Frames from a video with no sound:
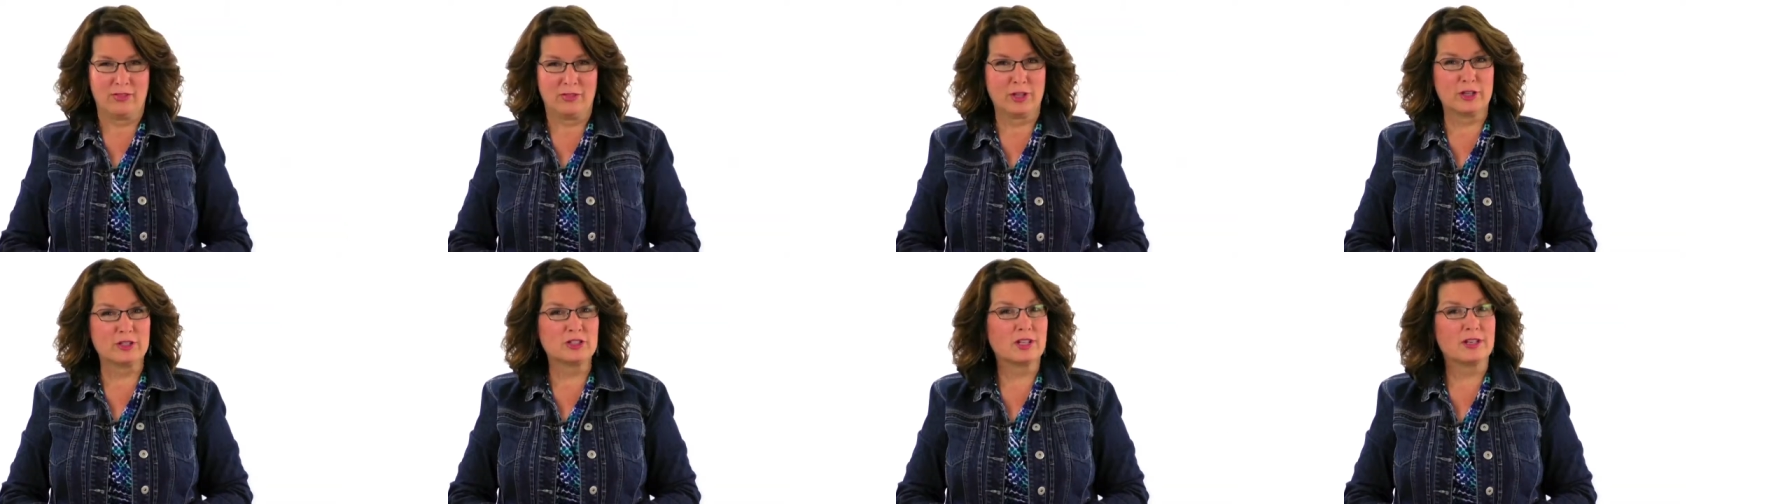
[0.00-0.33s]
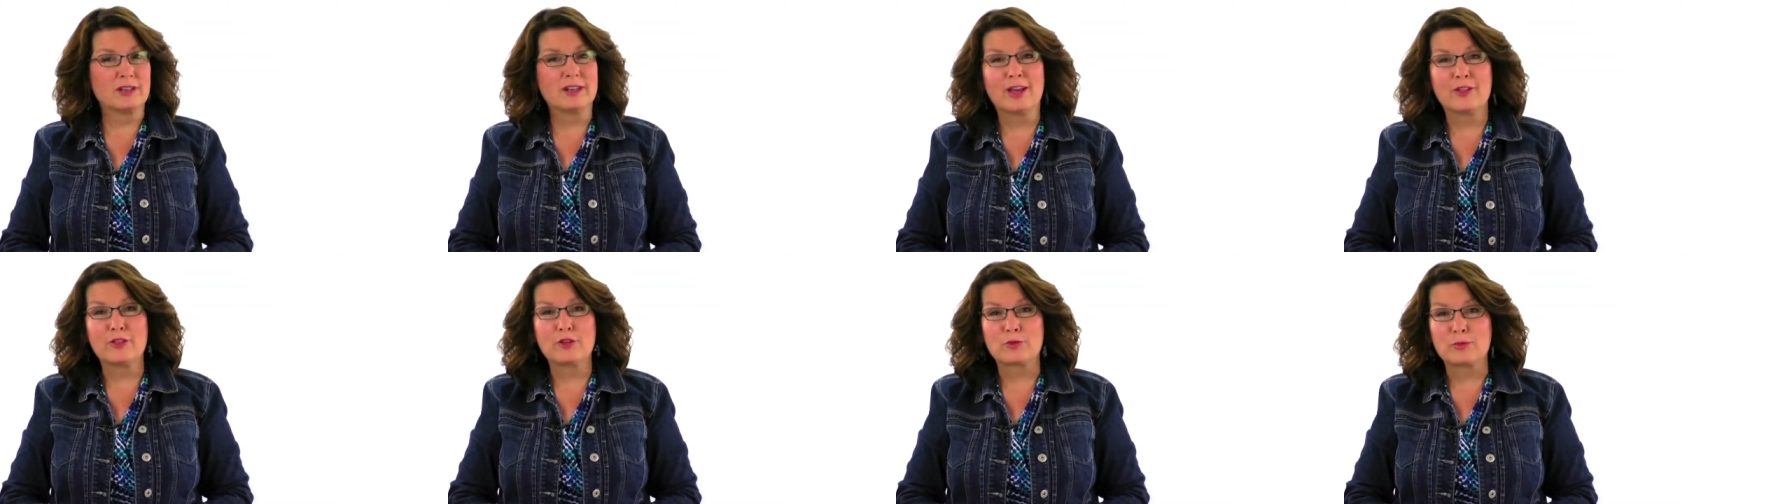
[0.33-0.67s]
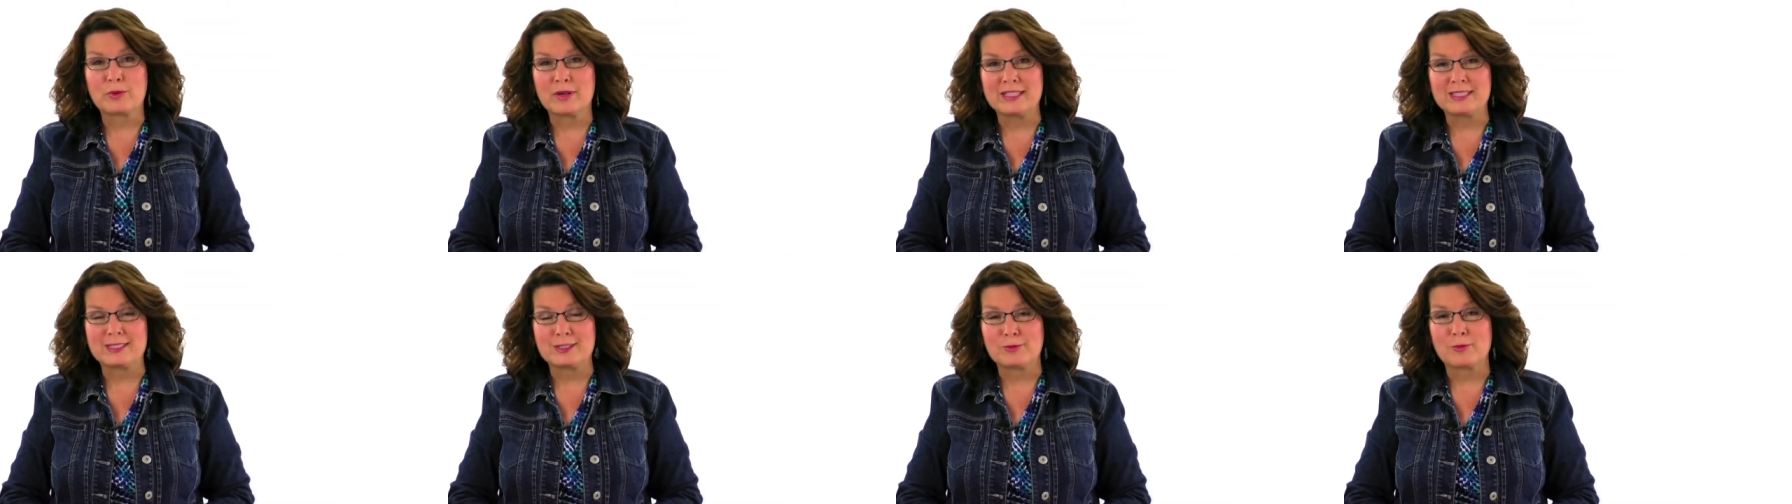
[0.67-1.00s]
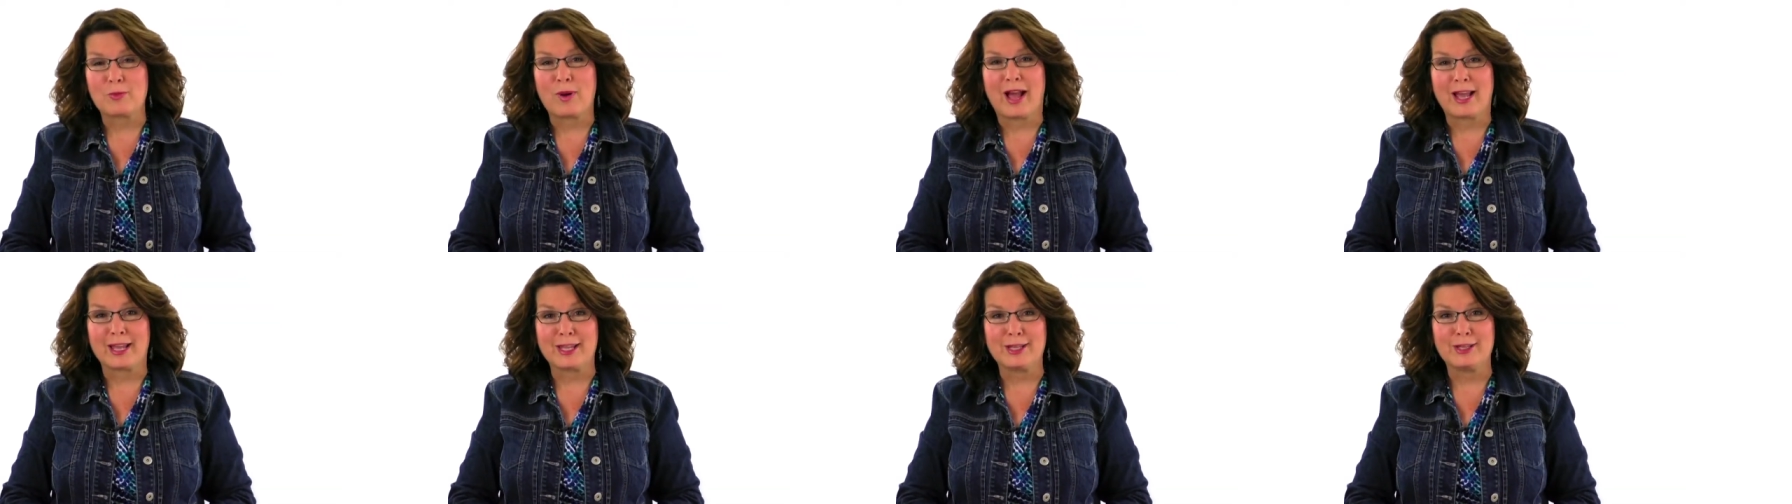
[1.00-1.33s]
There's another
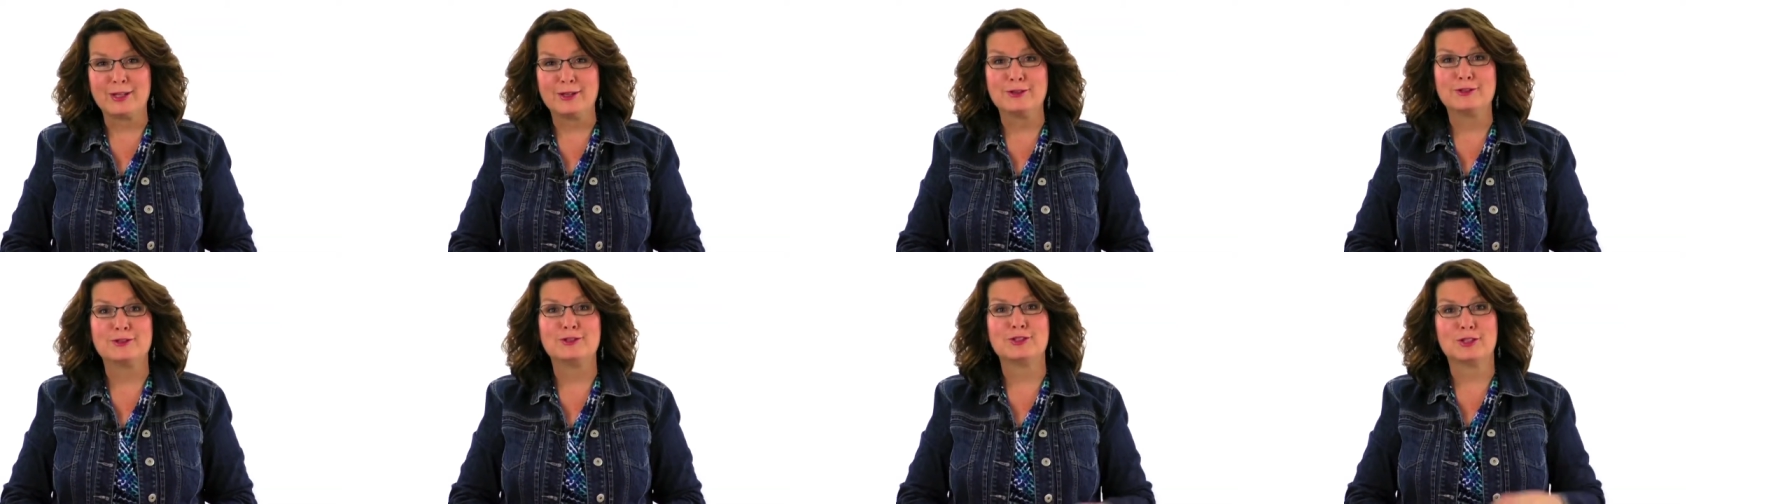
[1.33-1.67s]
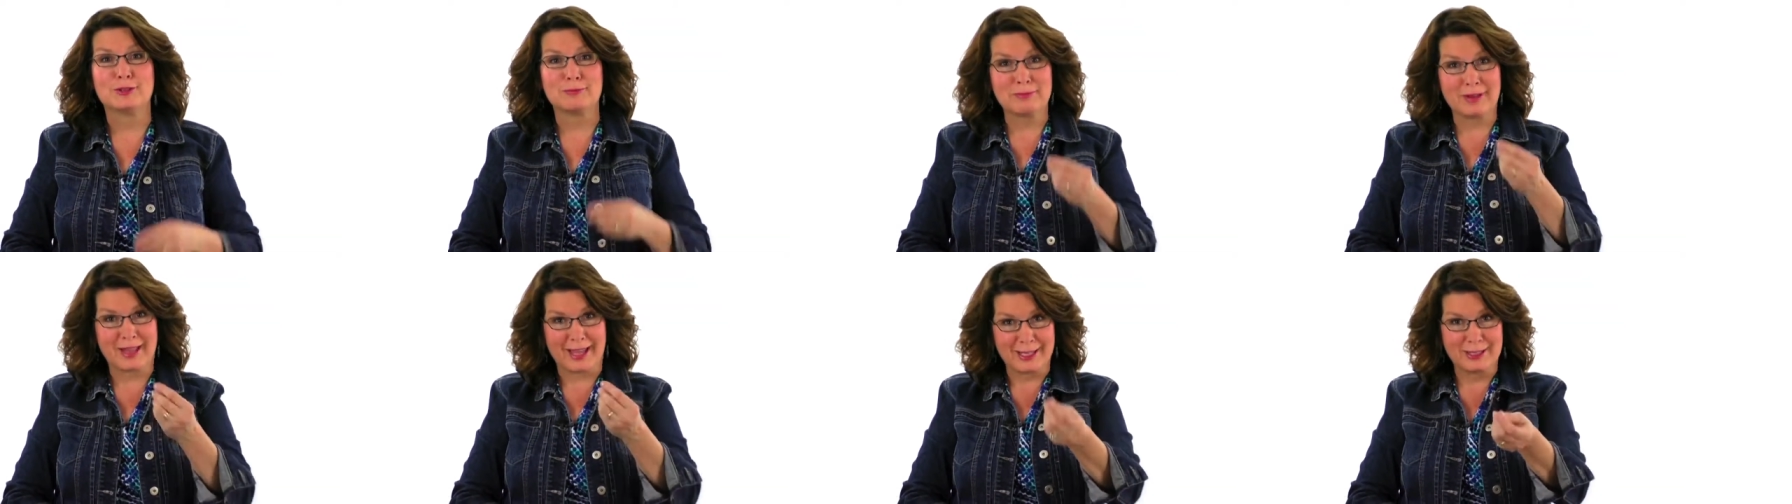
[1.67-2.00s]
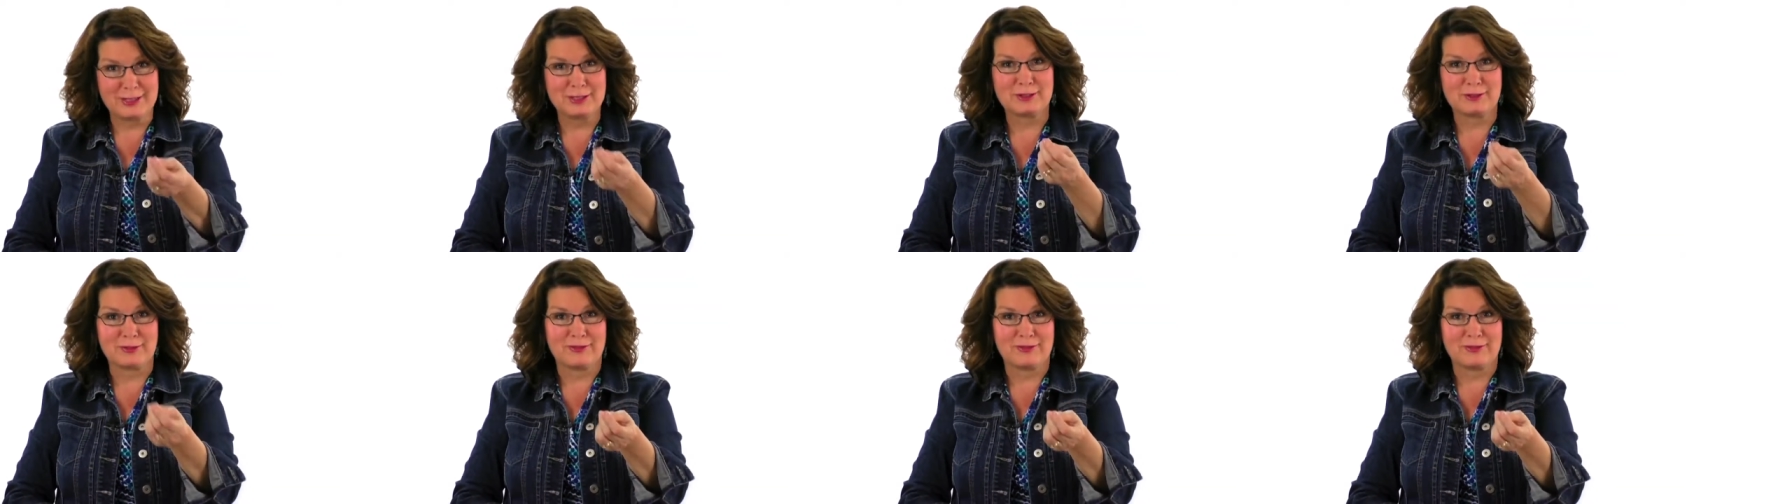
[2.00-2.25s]
reason why you should place